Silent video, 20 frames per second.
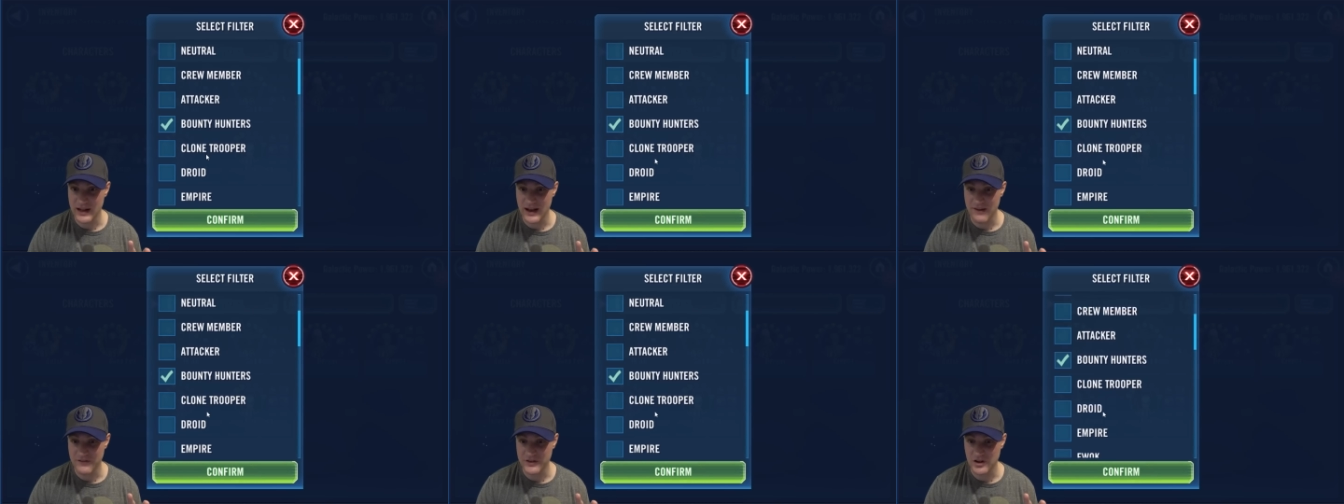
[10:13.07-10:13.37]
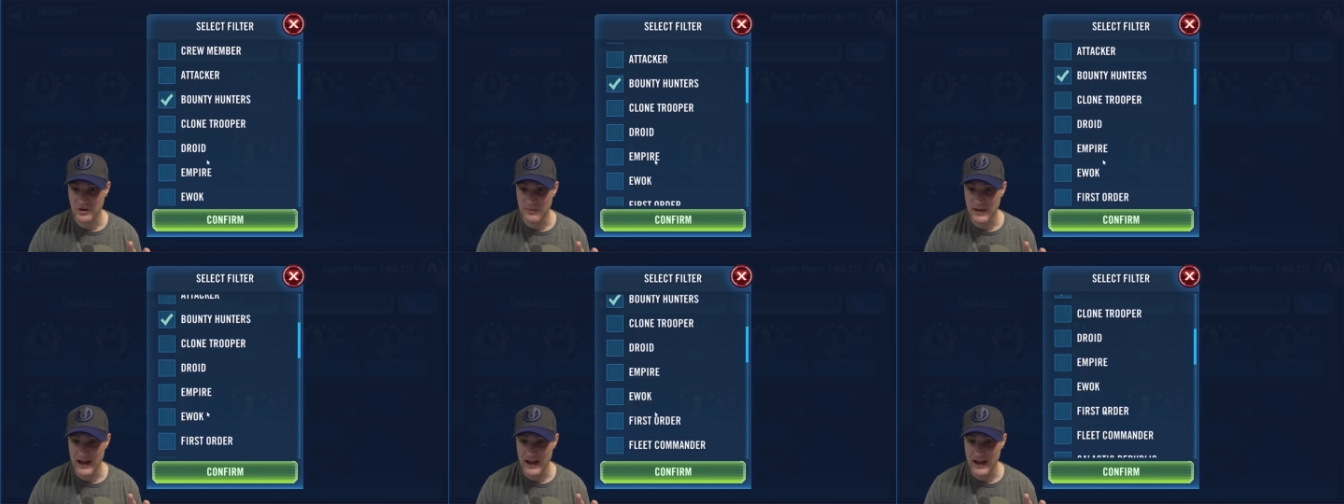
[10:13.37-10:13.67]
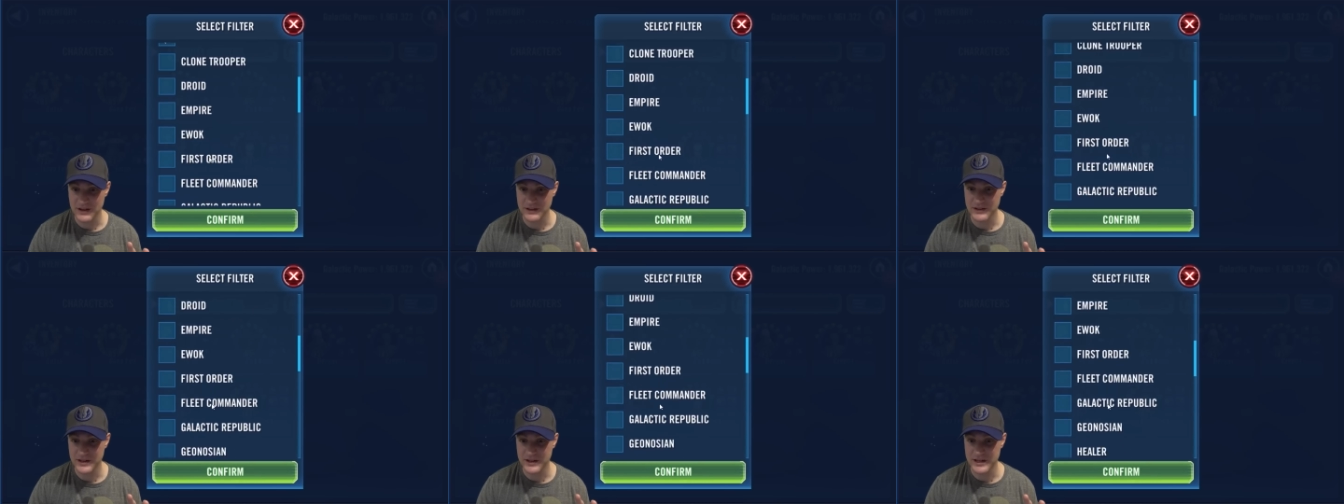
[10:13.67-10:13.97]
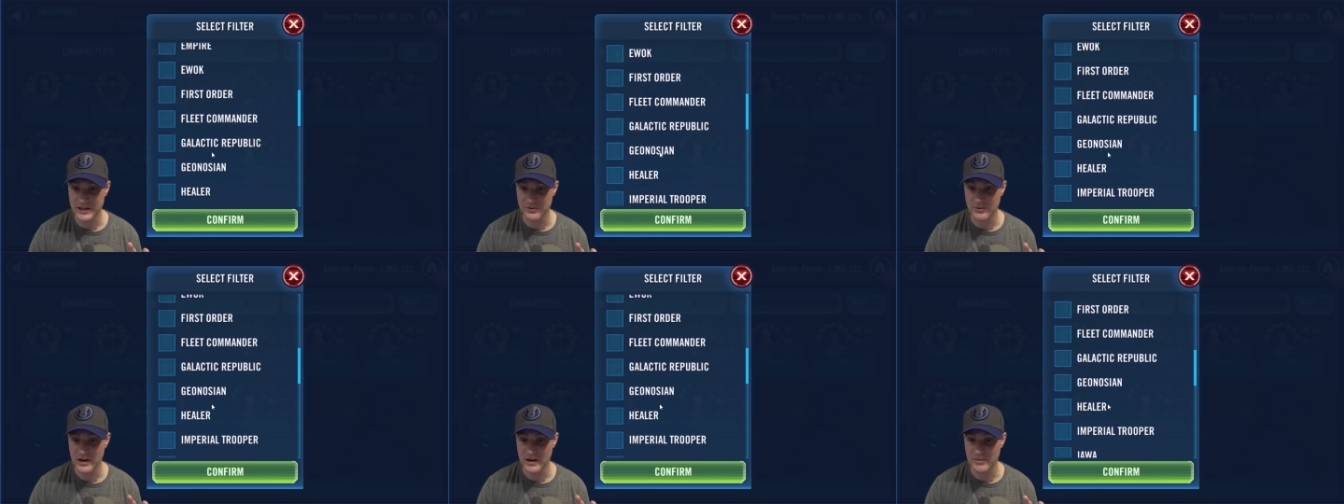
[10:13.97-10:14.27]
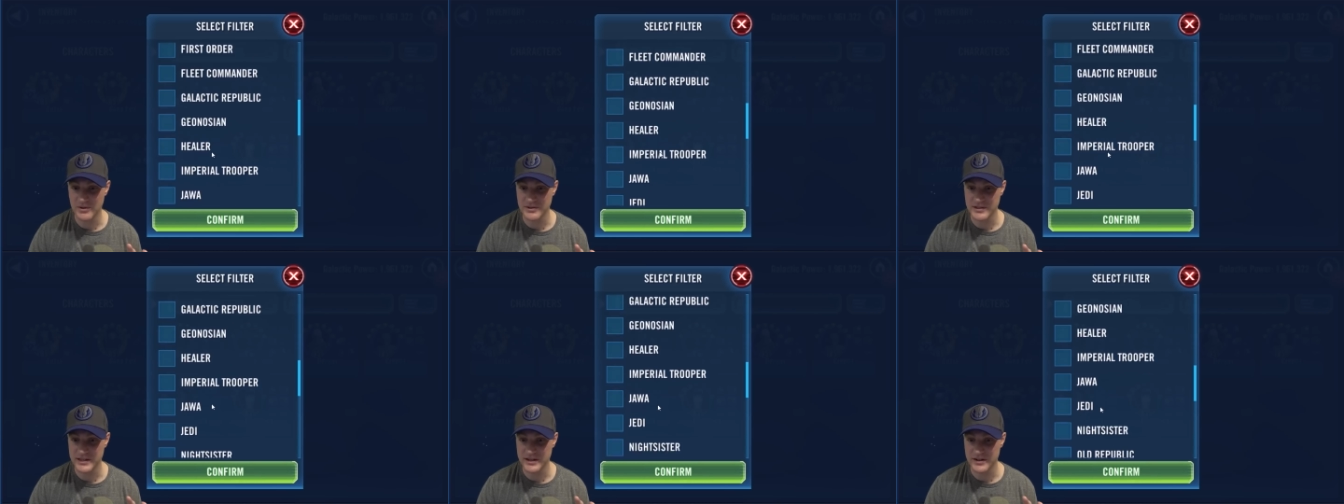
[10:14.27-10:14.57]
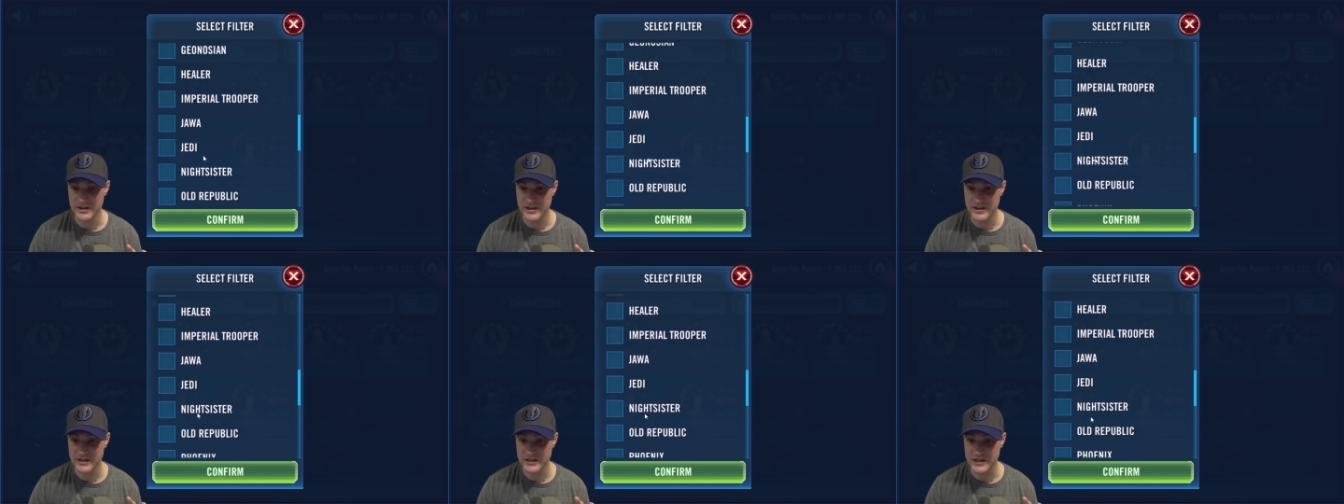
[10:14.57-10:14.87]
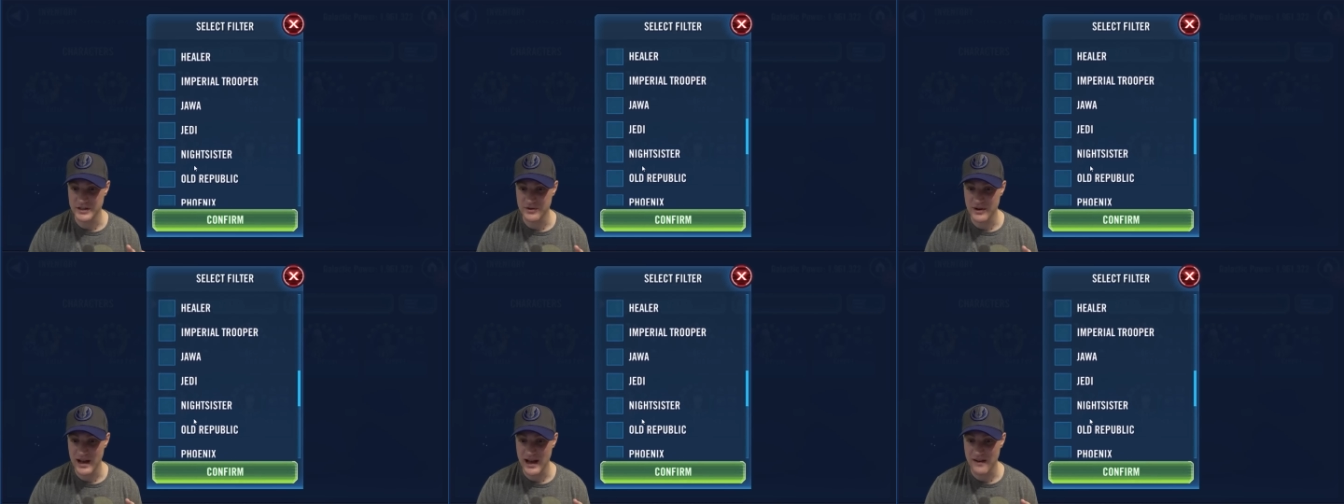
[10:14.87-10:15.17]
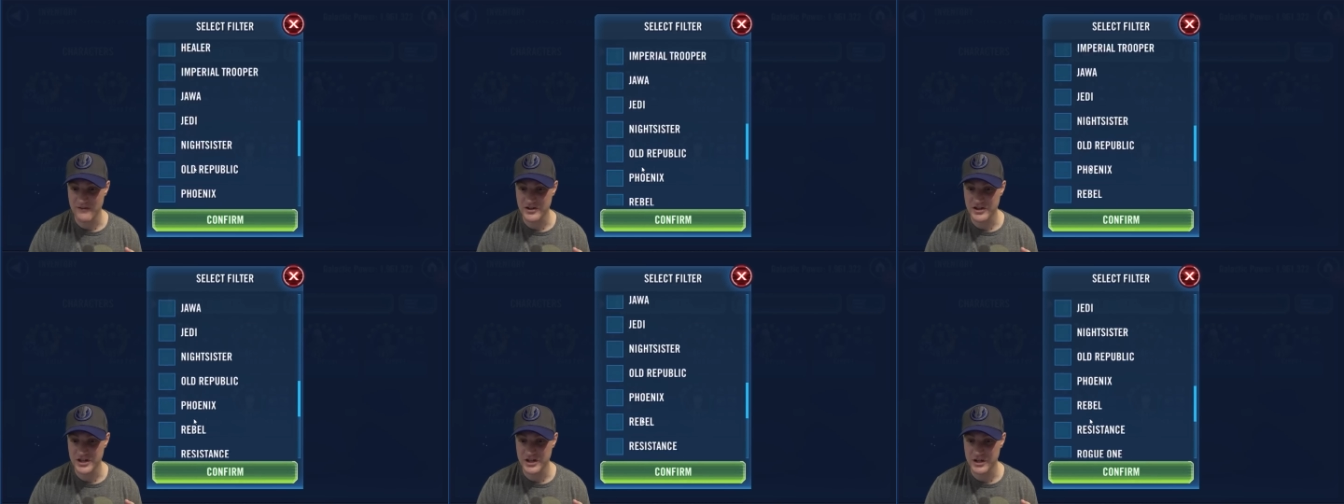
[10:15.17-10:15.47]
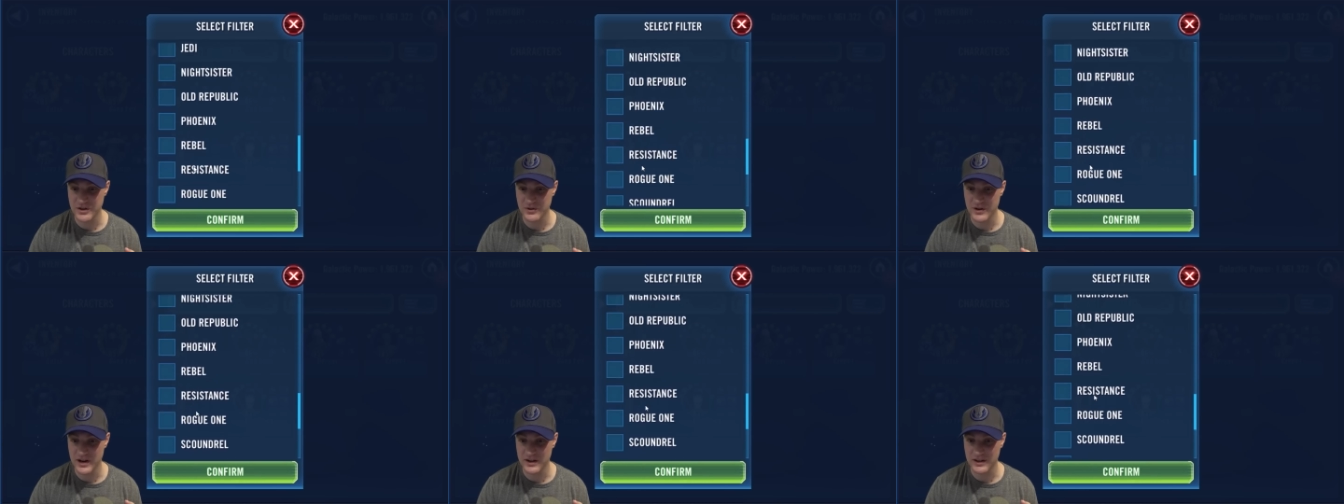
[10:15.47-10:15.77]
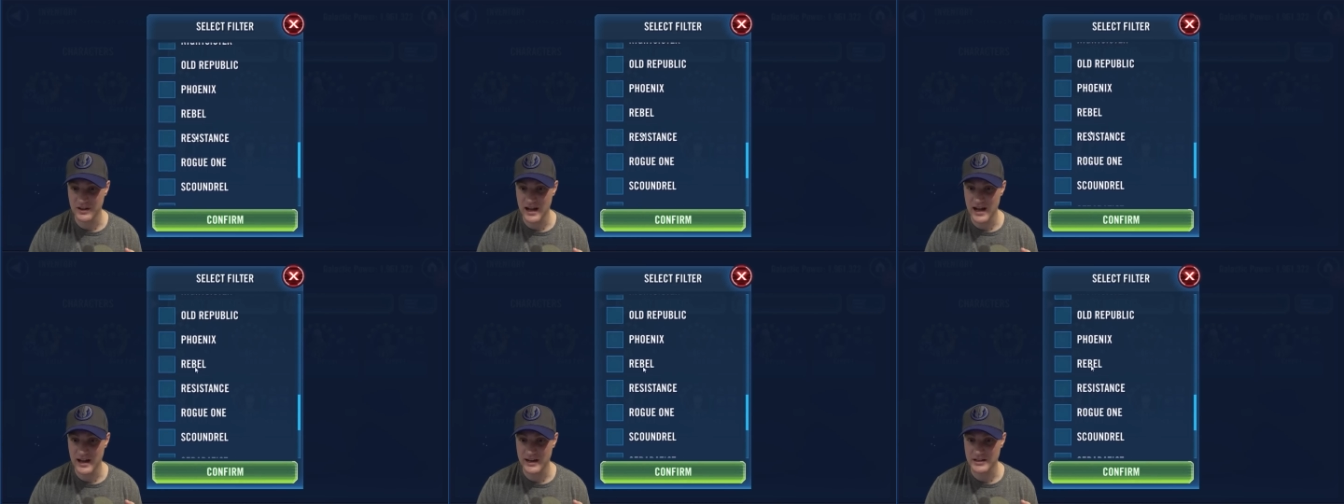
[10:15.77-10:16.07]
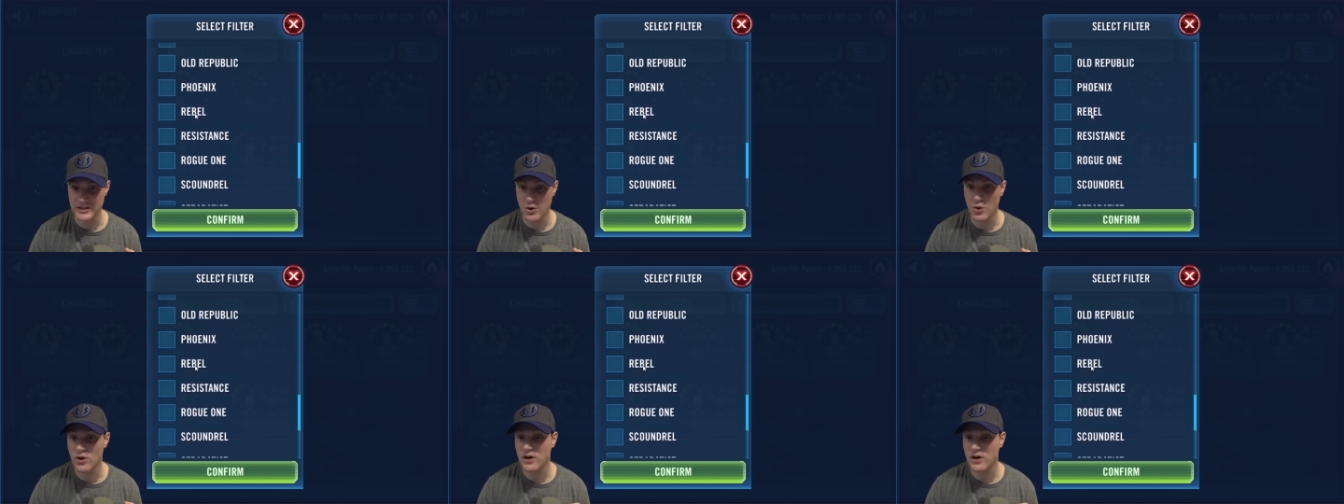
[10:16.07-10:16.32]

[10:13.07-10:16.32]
I'll have to go back and look at your rebels here. Do you, do you have Chirrut unlocked?